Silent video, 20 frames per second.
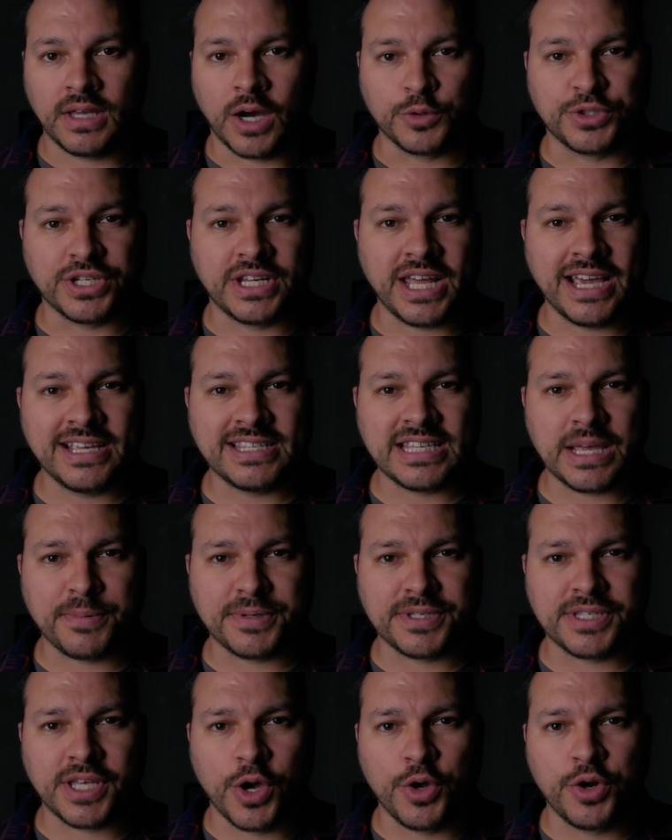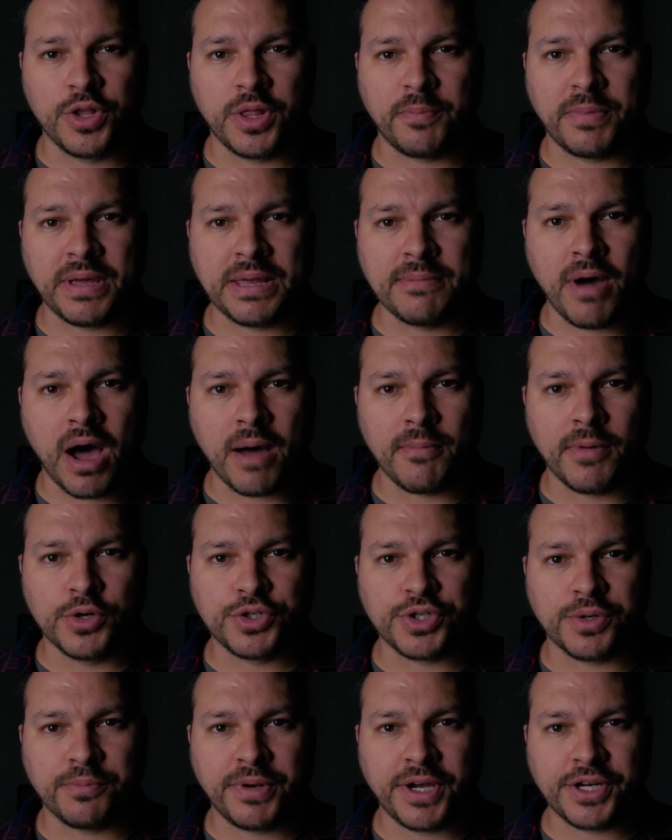On today's episode of the Piedmont
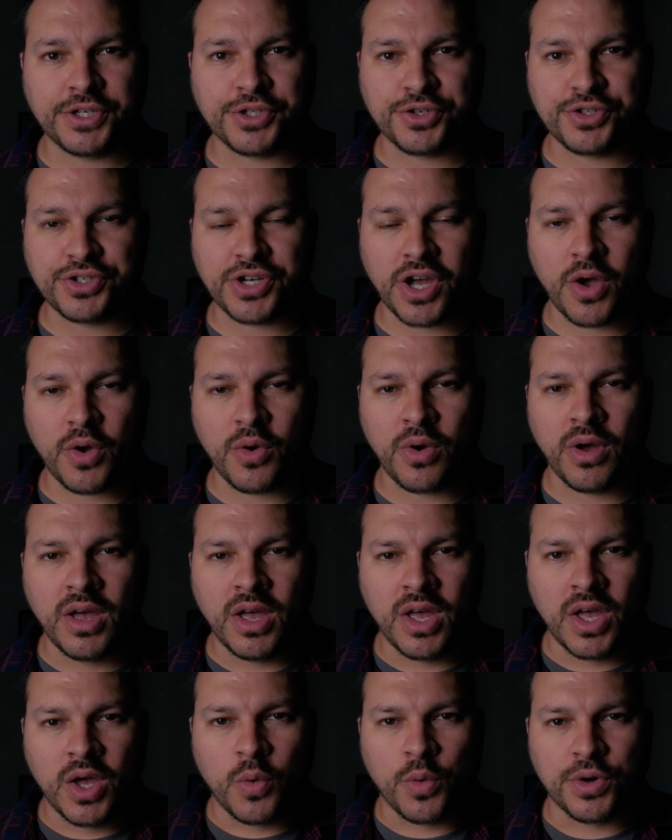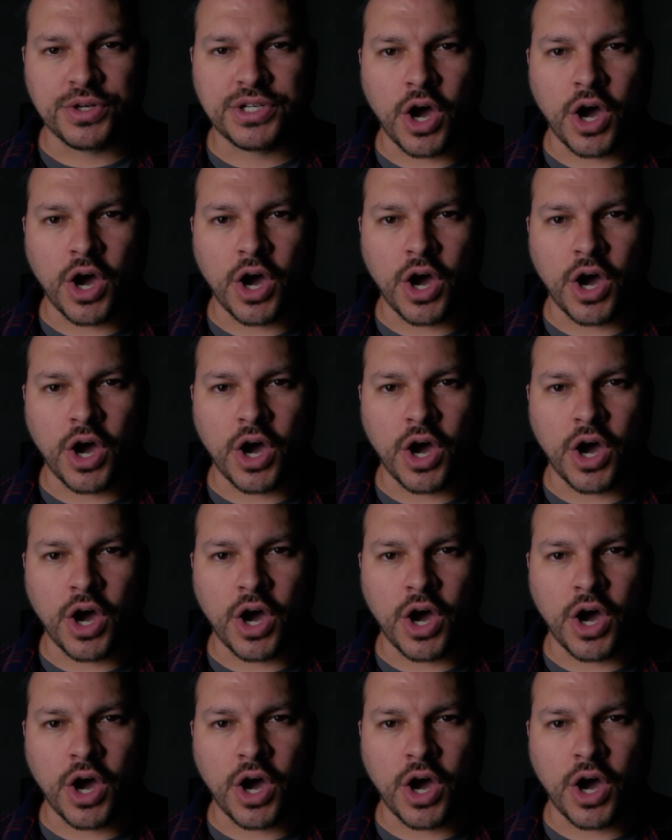Motion Picture Show, we're